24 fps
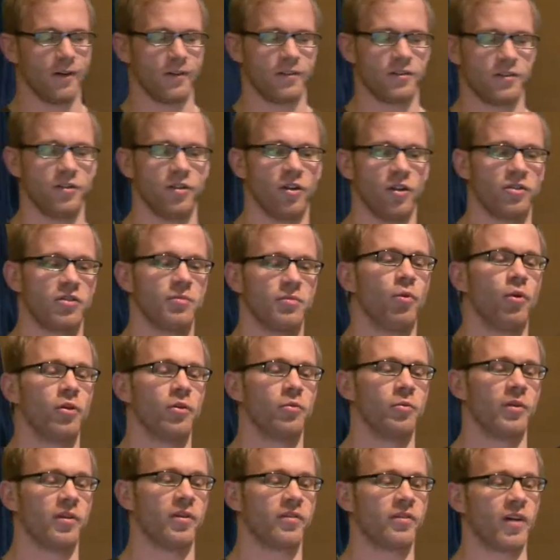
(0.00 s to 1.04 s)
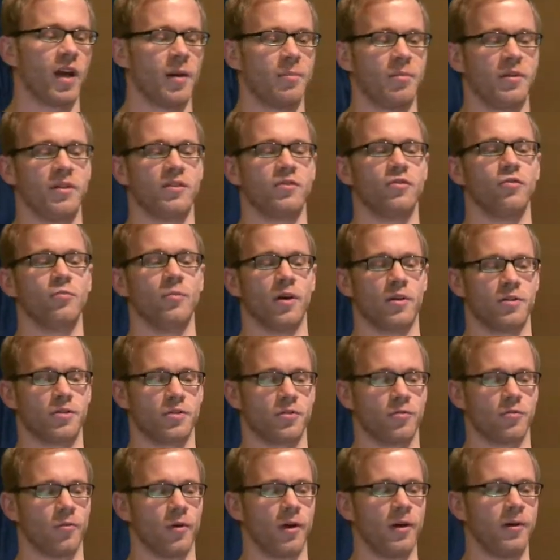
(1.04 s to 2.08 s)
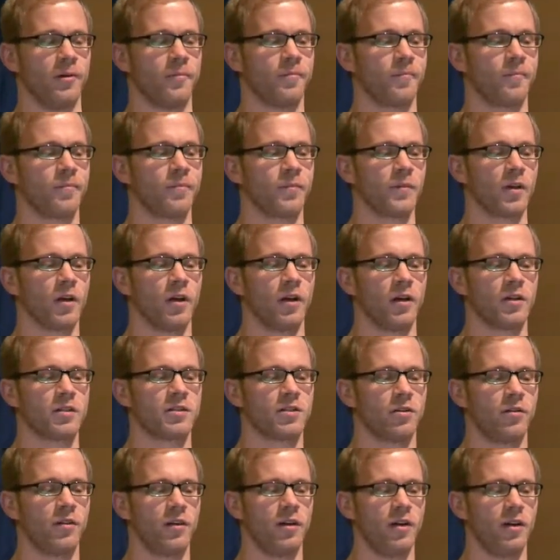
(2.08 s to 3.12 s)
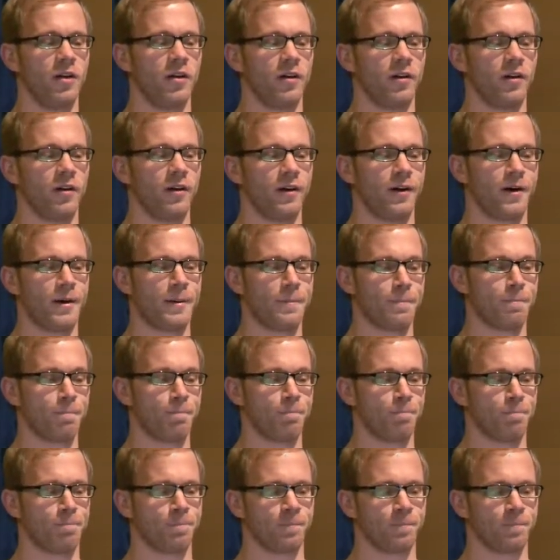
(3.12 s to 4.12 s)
to not to bore you with typing too much, right? So the core